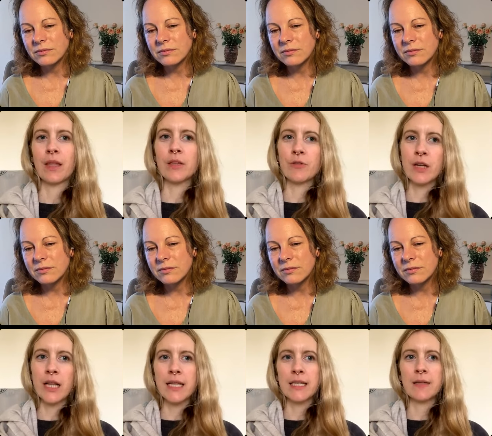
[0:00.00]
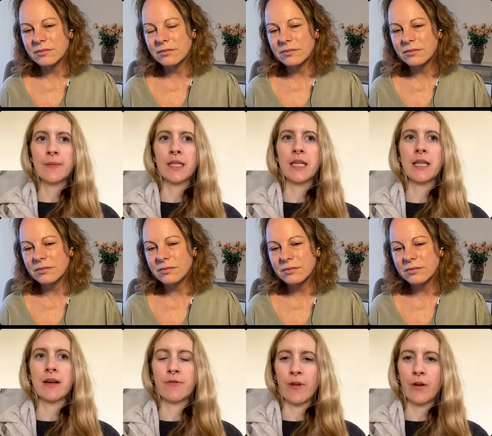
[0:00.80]
Speaker 1: intimacy that I
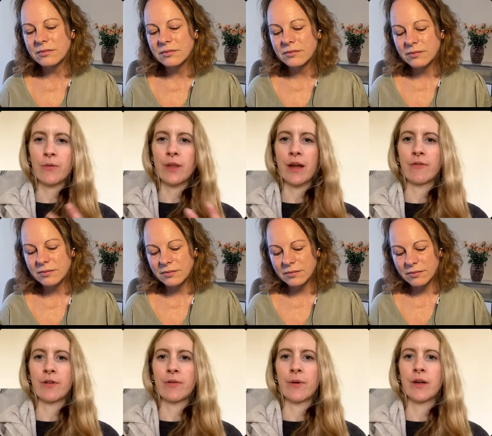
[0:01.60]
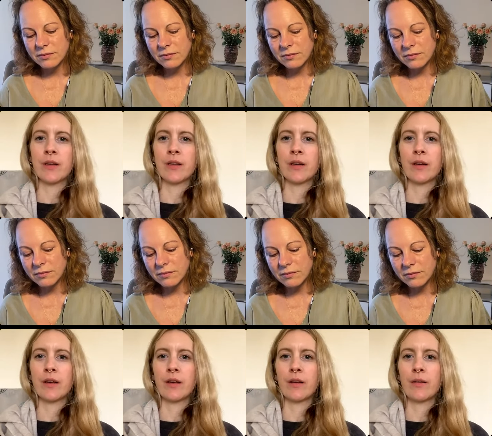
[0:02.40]
felt with everyone
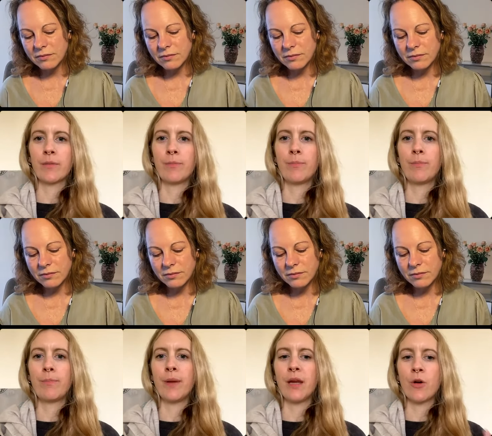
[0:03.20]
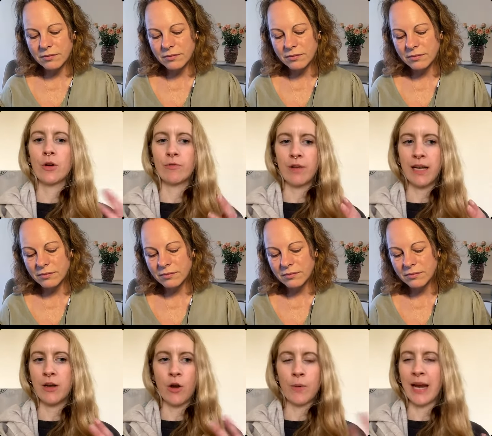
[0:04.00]
beyond really
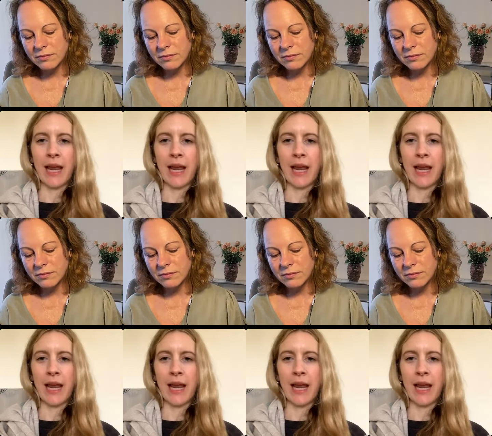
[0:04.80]
knowing anything